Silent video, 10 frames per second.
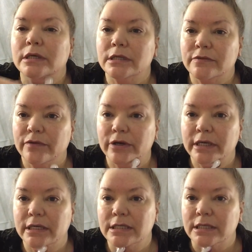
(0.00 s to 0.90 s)
It's
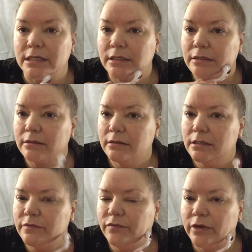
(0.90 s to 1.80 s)
very easy.
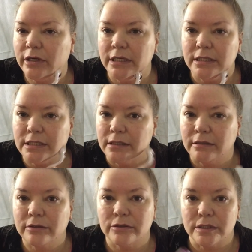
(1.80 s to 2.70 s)
It's very easy.
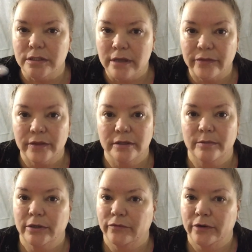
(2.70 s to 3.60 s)
There's nothing to
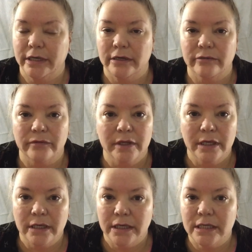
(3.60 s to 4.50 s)
be afraid of.
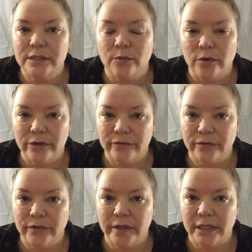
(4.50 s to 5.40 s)
It's a
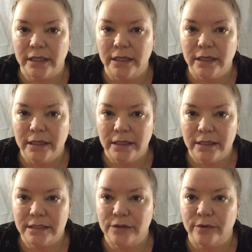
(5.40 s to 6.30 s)
wonderful thing.
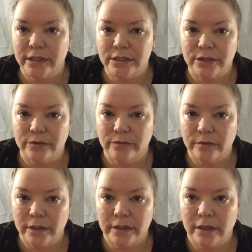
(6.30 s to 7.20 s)
It's going to
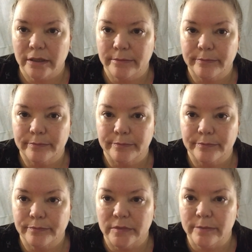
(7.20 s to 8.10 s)

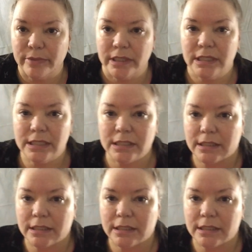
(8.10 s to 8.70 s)
be easy to